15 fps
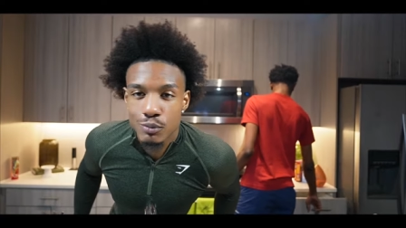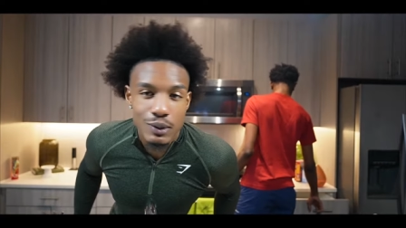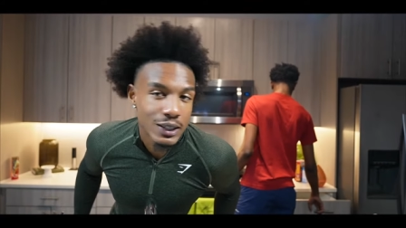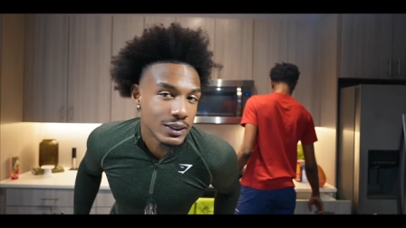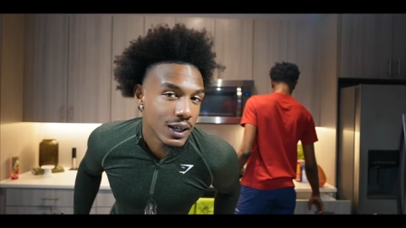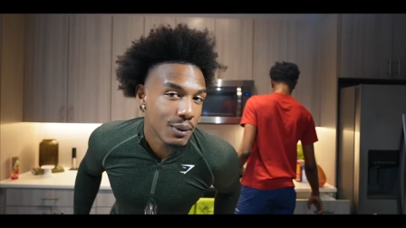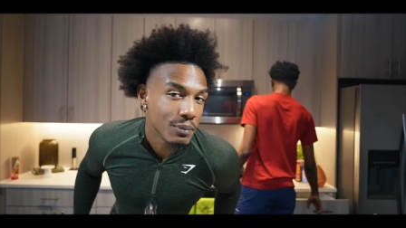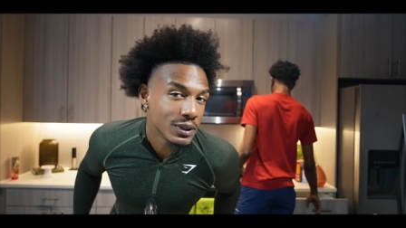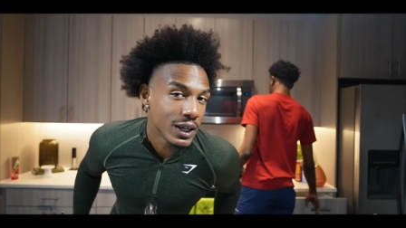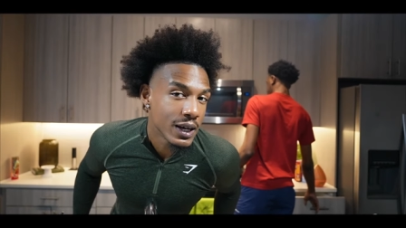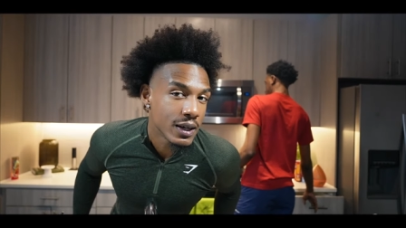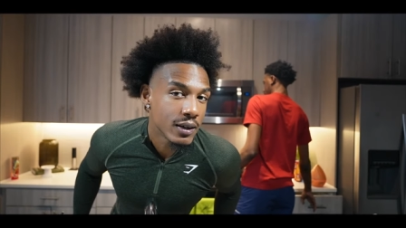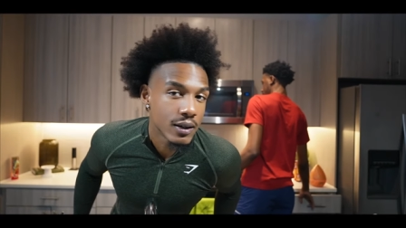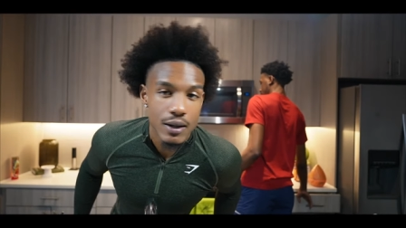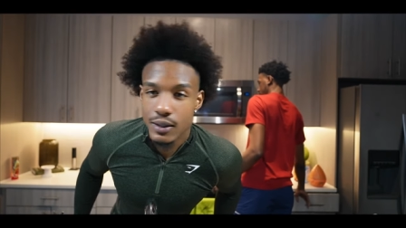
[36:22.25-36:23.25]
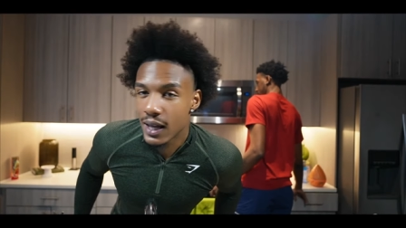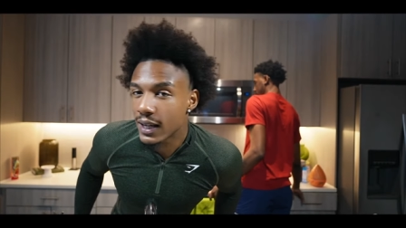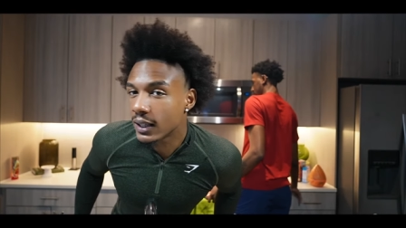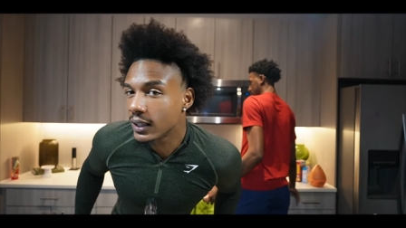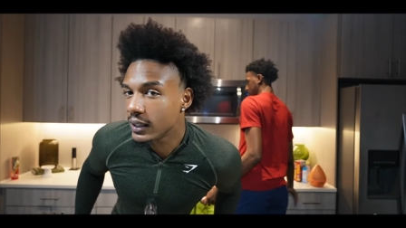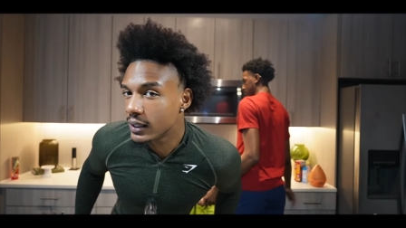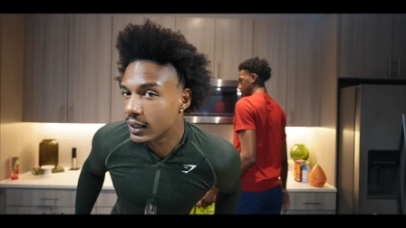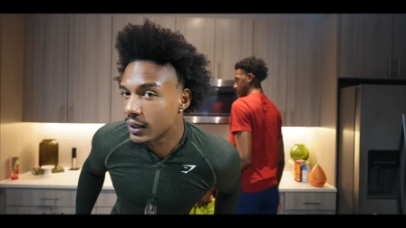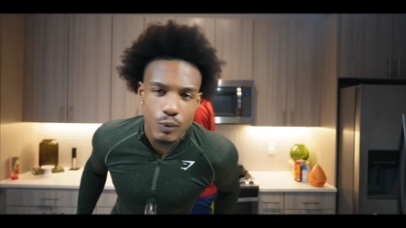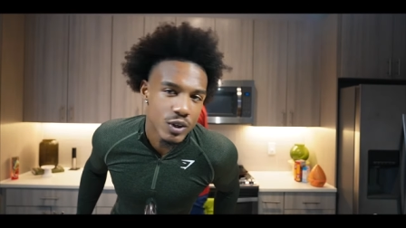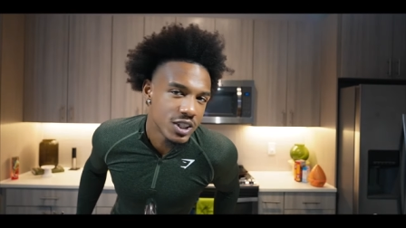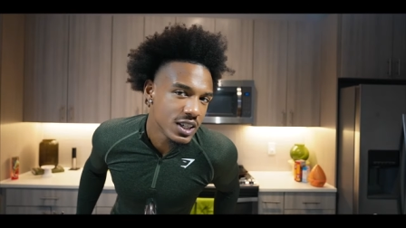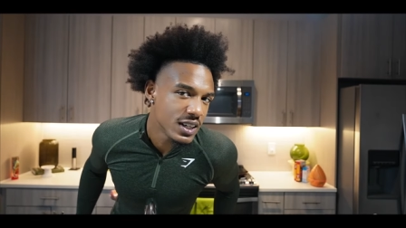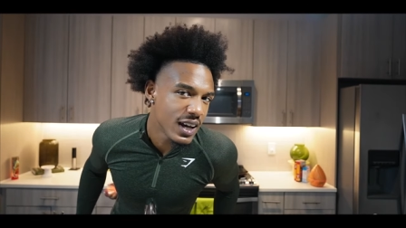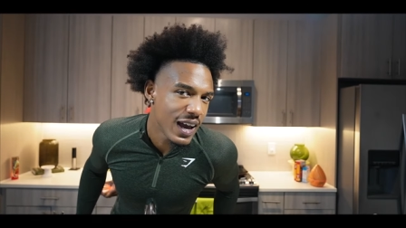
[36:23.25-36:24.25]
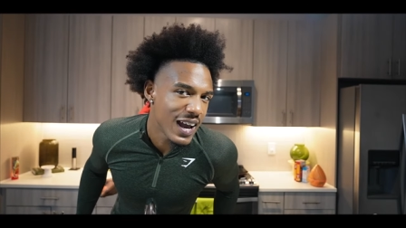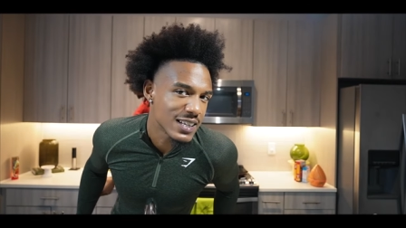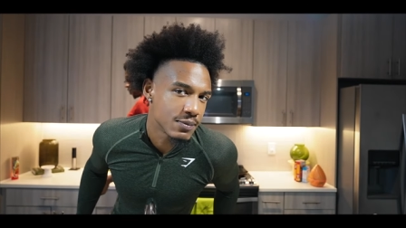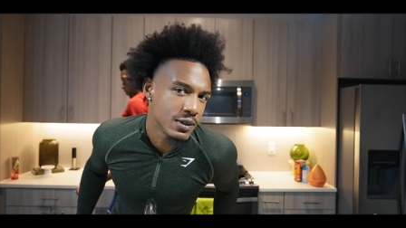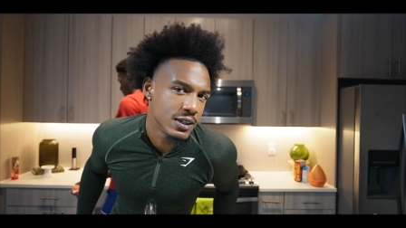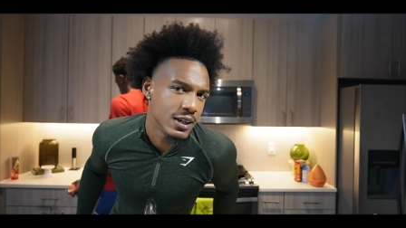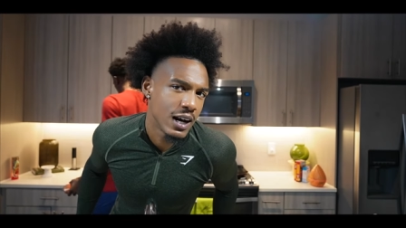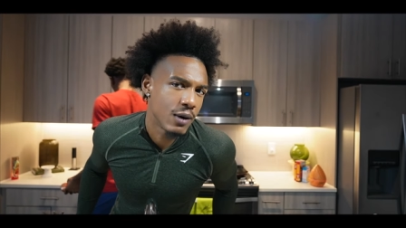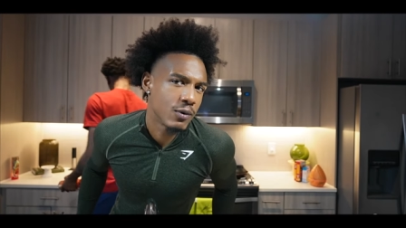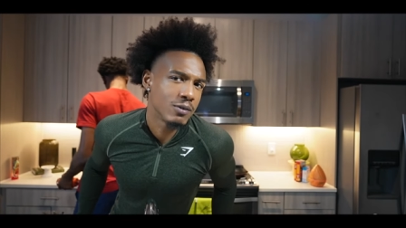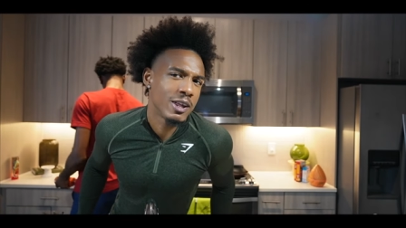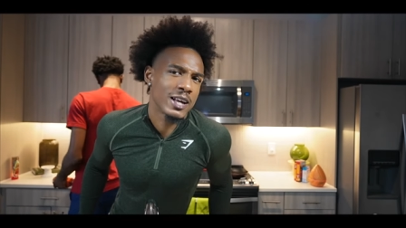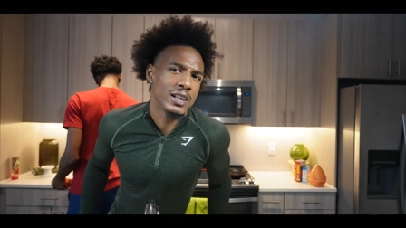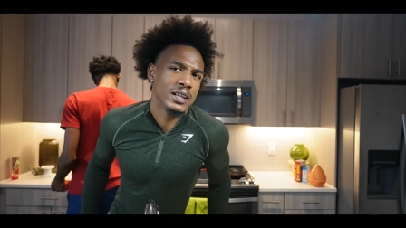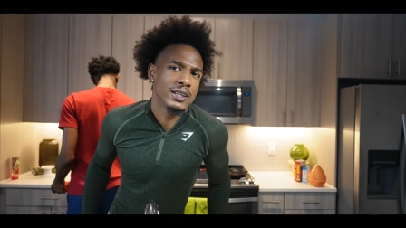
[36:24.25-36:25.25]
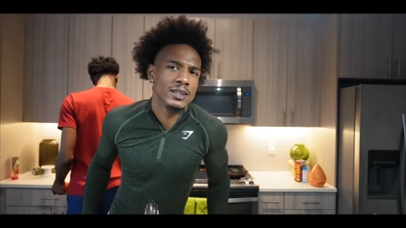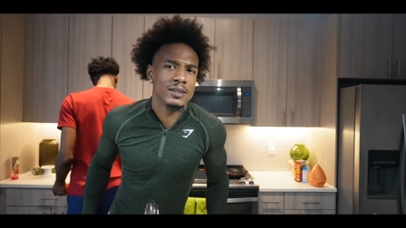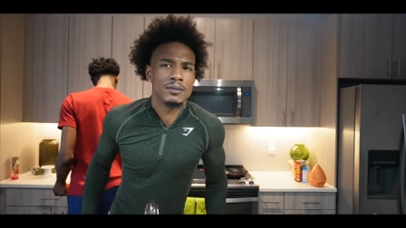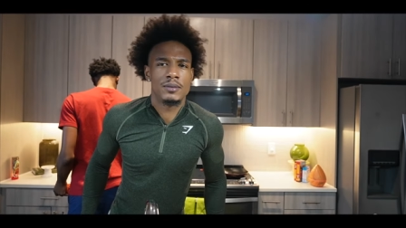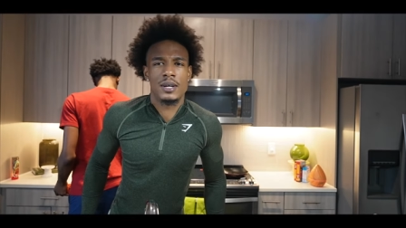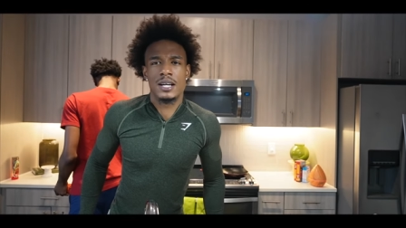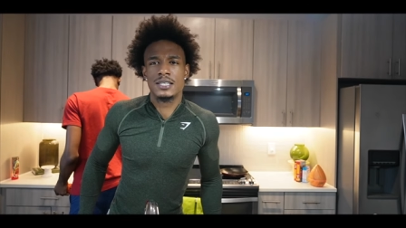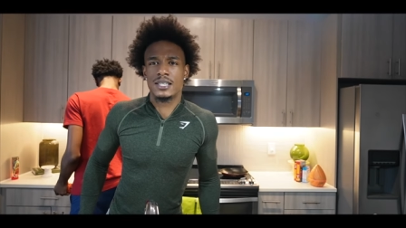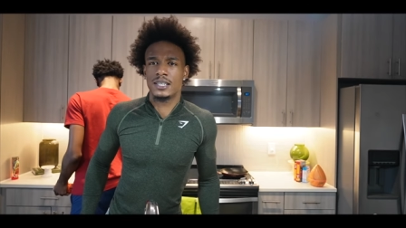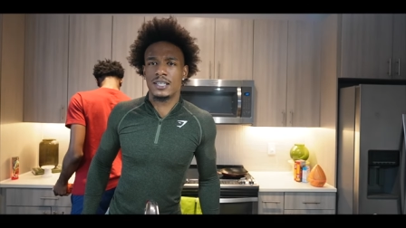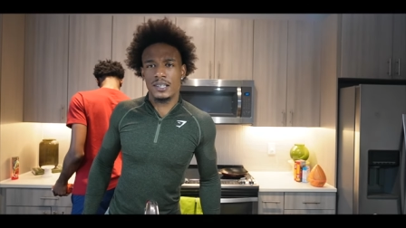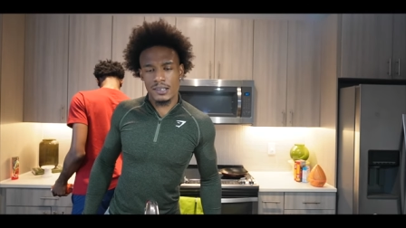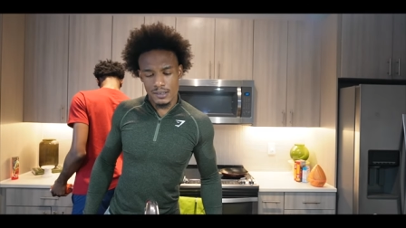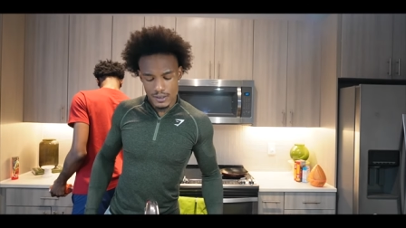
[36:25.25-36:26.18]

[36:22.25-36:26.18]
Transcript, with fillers: them like that, but they they cleaned up. But she did ask me, did I want to like cleaned up? I said, yeah.